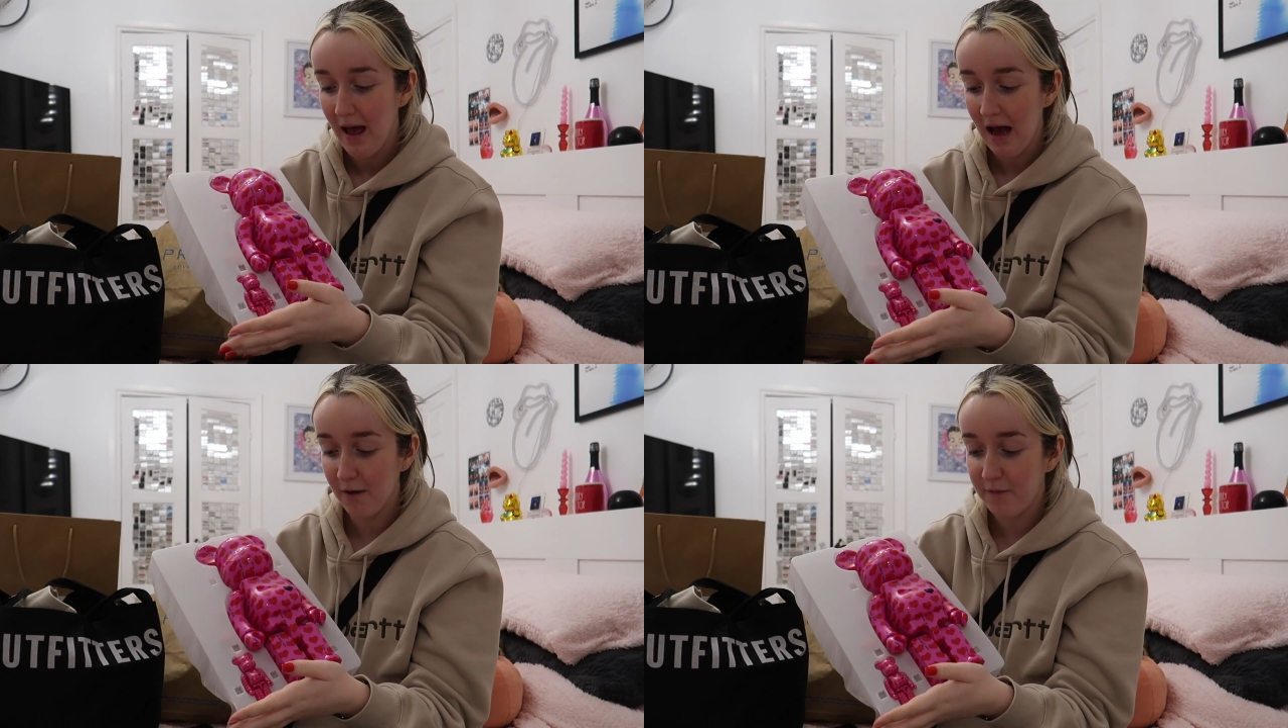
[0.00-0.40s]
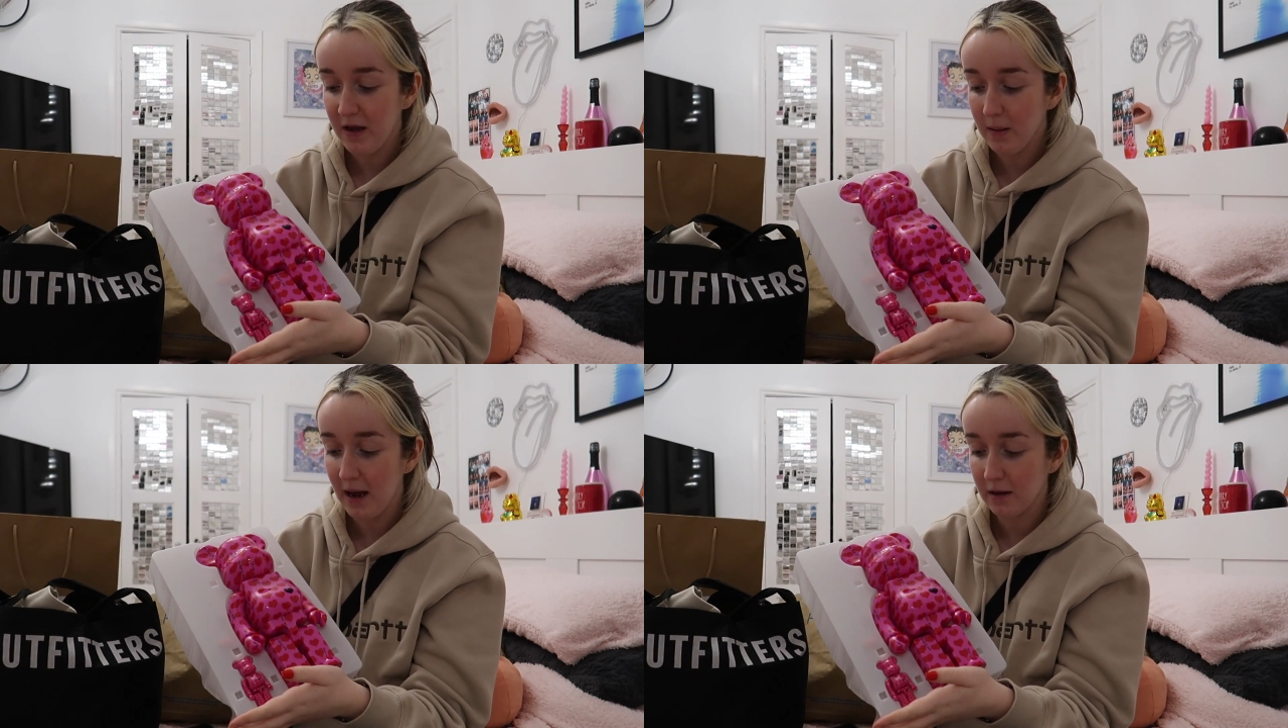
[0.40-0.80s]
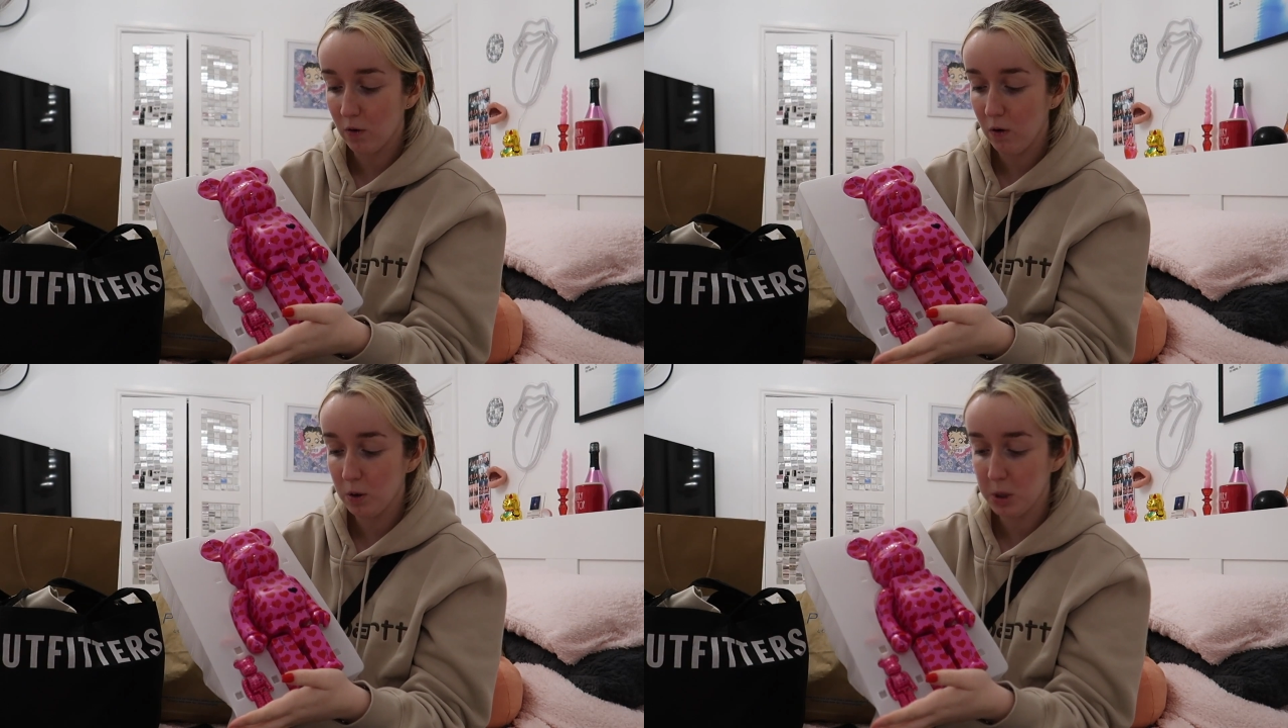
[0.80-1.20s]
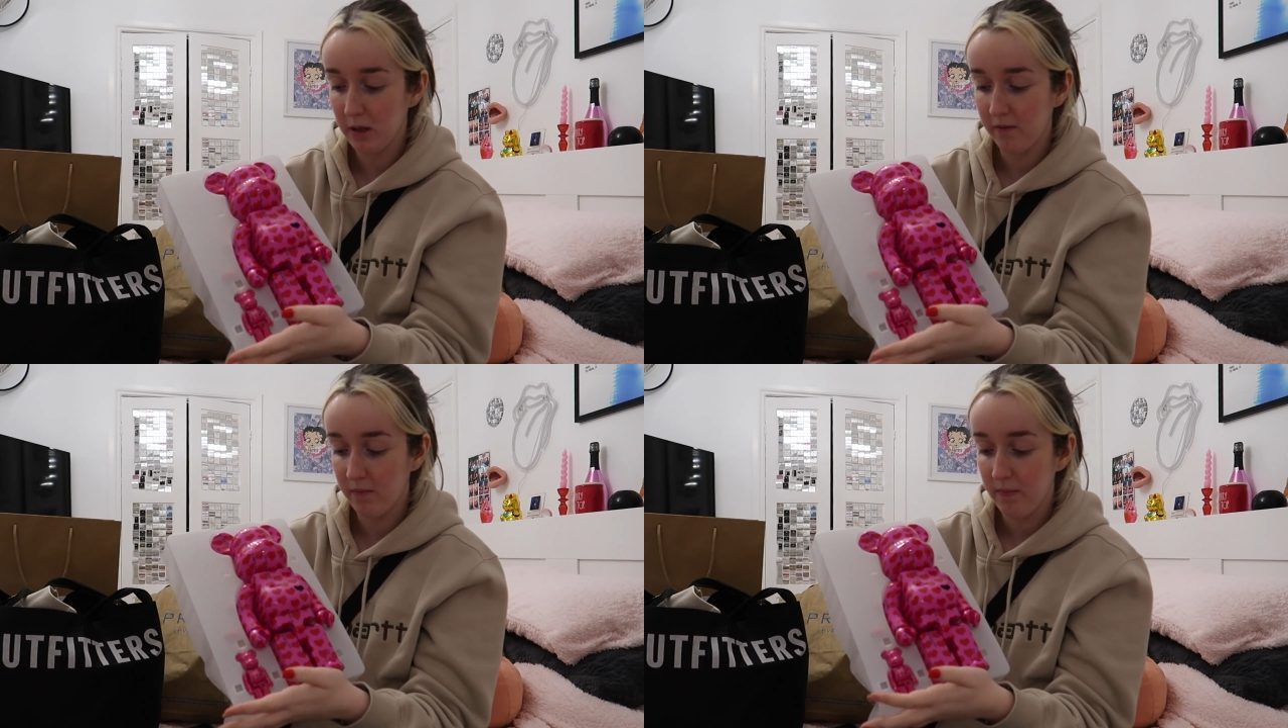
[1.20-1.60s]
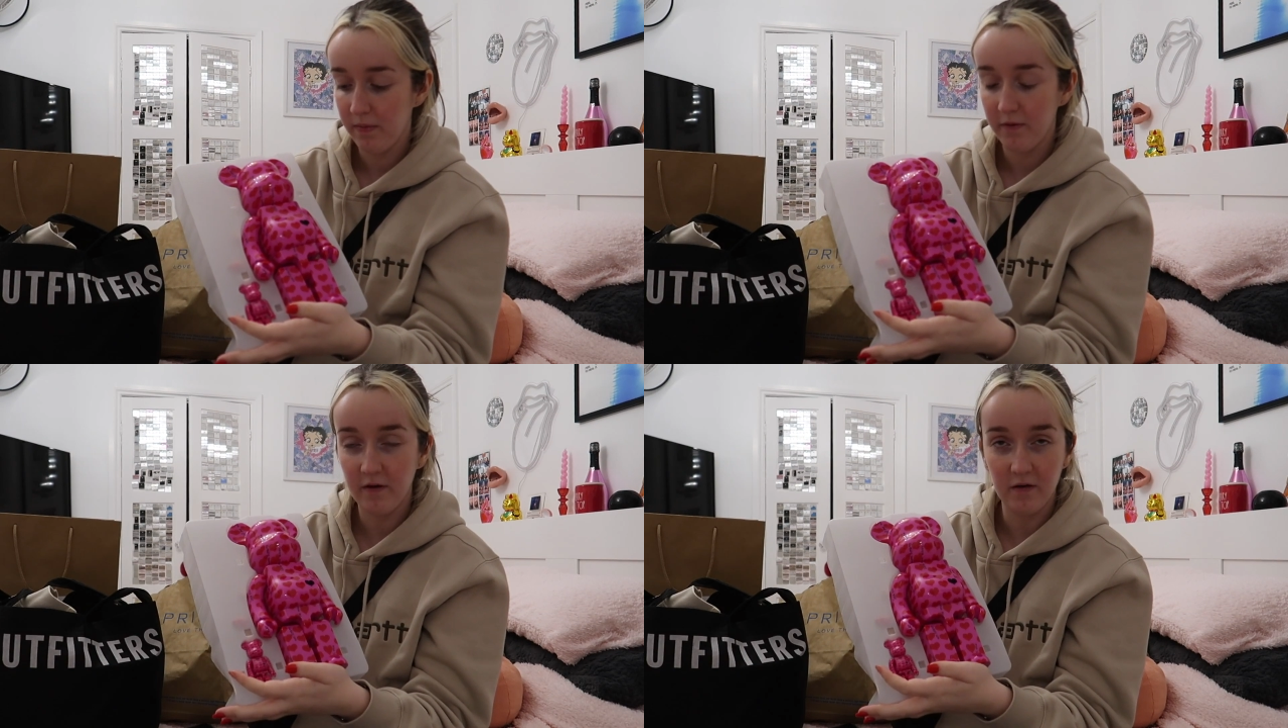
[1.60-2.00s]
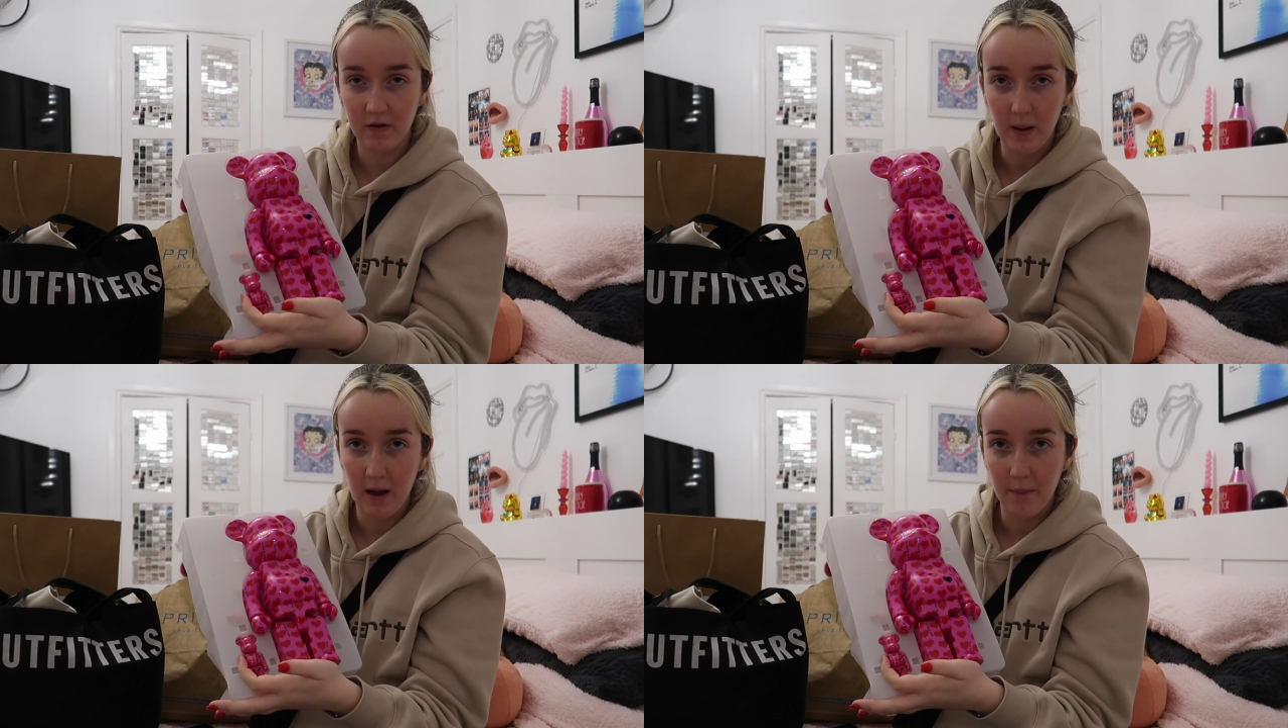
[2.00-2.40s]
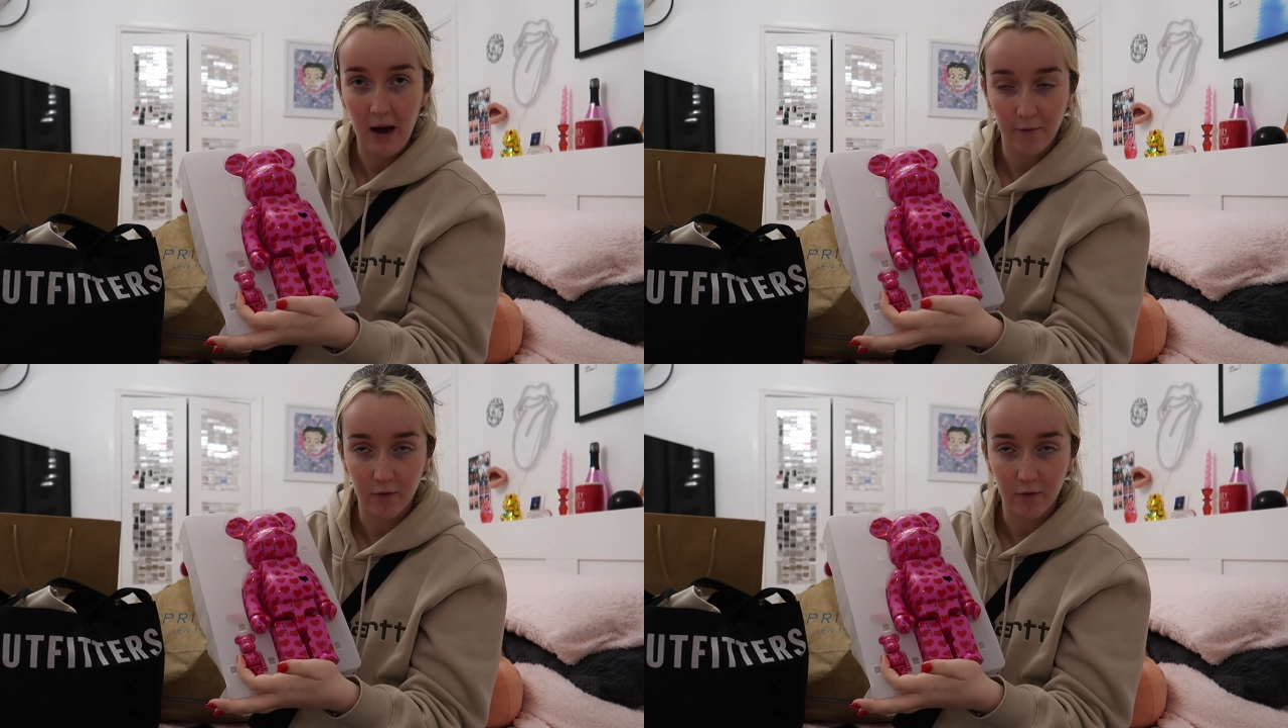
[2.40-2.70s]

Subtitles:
I feel like £169